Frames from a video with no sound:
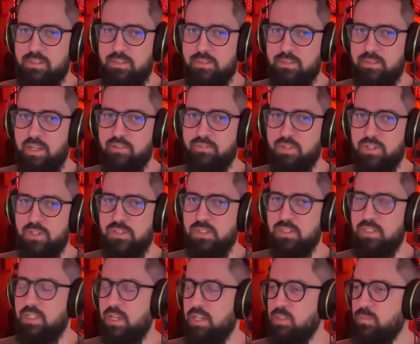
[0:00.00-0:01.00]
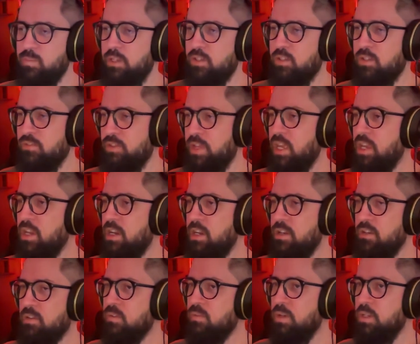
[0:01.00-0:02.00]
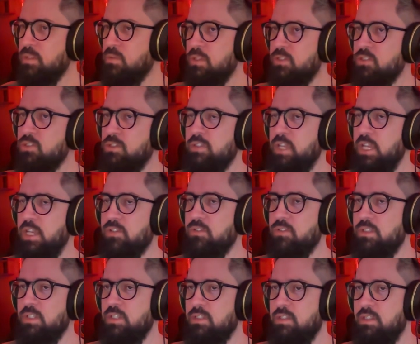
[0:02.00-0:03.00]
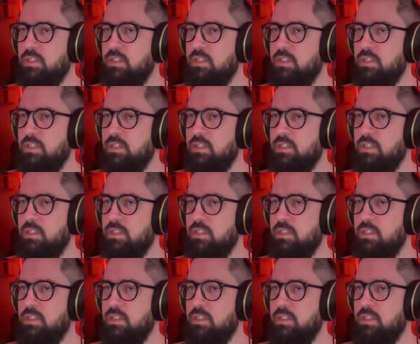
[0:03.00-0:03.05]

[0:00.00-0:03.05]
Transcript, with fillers: diversity aspect of A I, or what, what's your take on it?